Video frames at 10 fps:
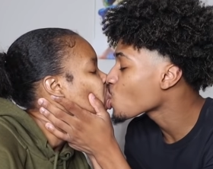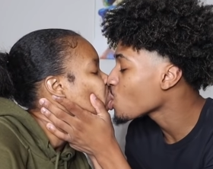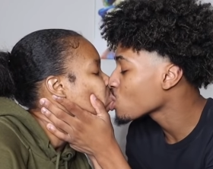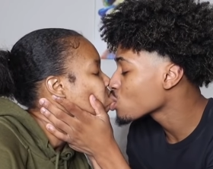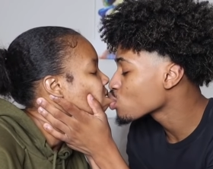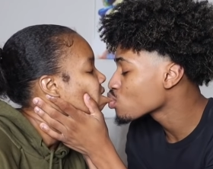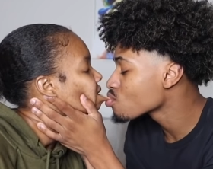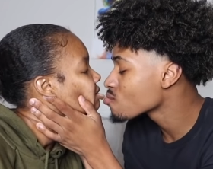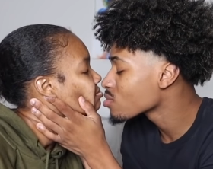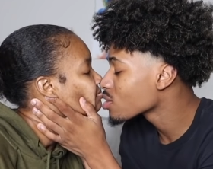
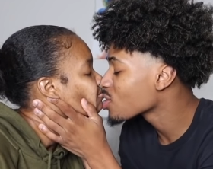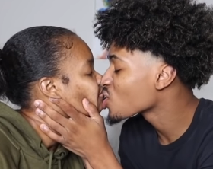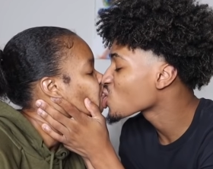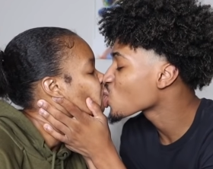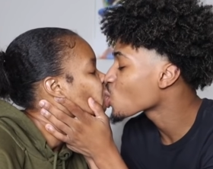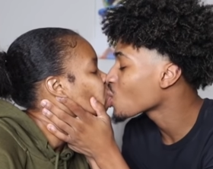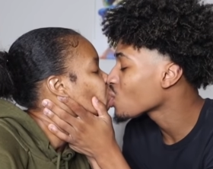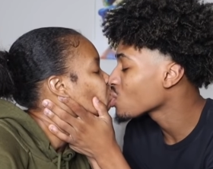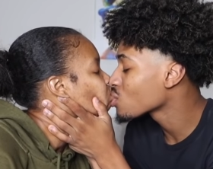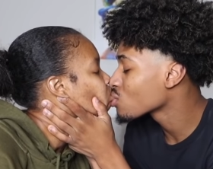
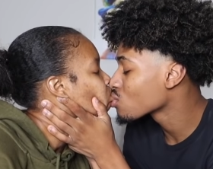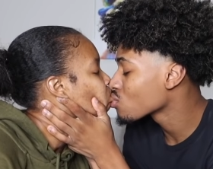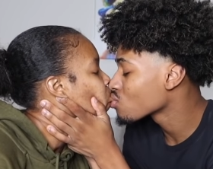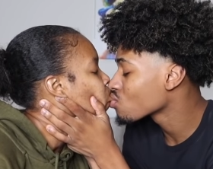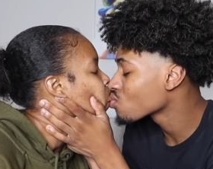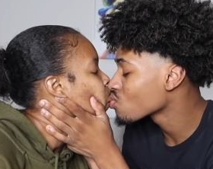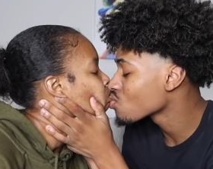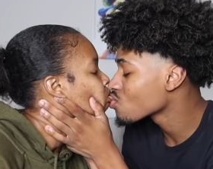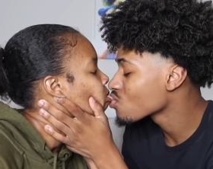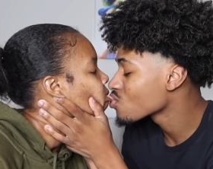
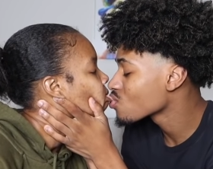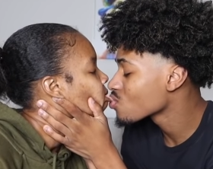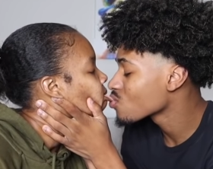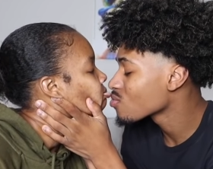[no speech]